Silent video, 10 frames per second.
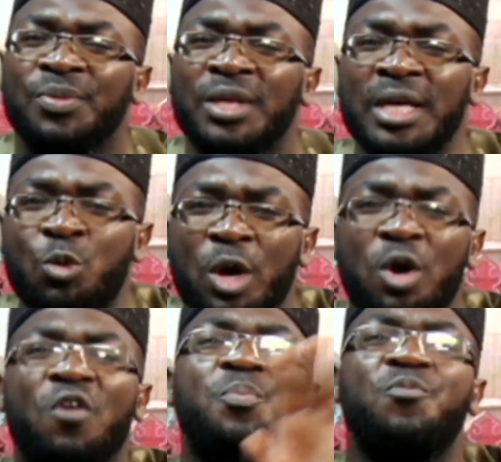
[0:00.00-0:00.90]
in a
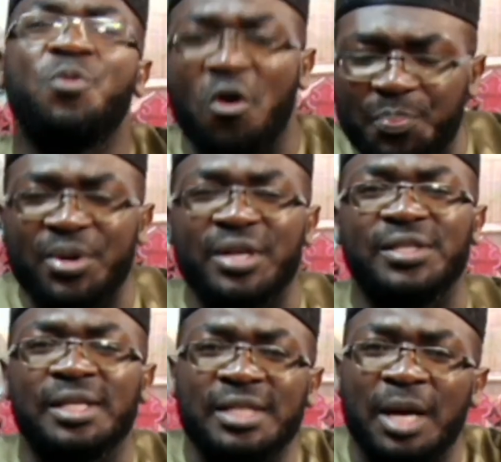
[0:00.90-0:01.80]
way of
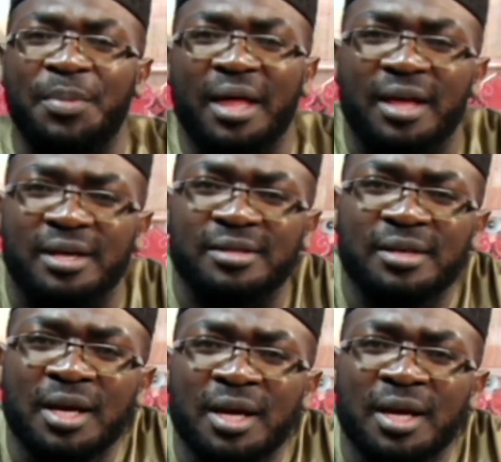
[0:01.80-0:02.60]
oppressing some others